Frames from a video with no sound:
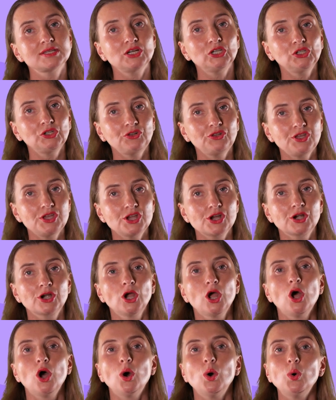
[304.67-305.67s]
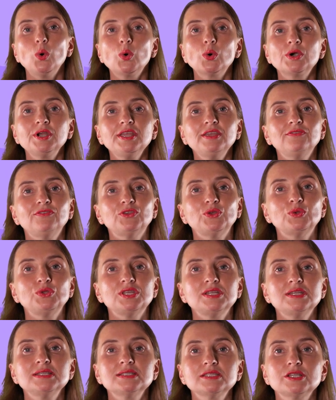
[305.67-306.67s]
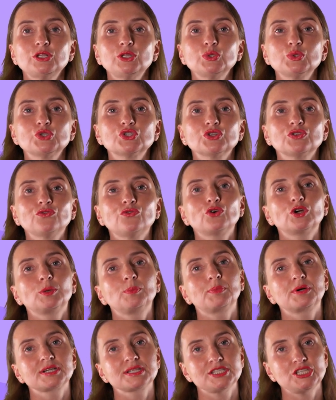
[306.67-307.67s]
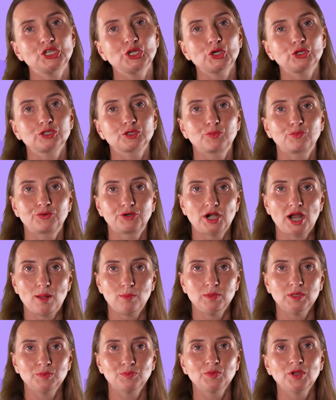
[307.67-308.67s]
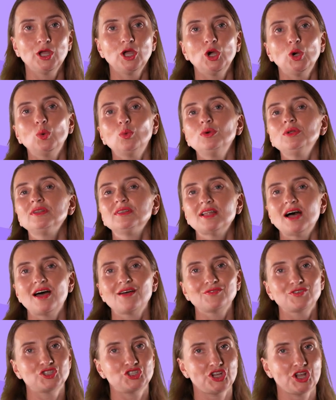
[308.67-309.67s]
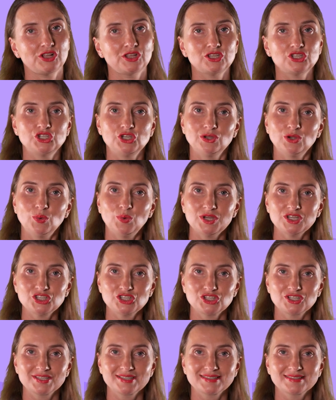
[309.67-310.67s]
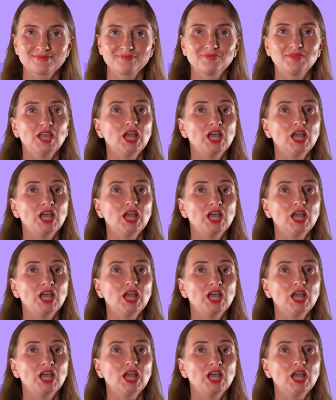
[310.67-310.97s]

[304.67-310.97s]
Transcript: are clear or if you need a solution for a particular problem. We love challenging questions.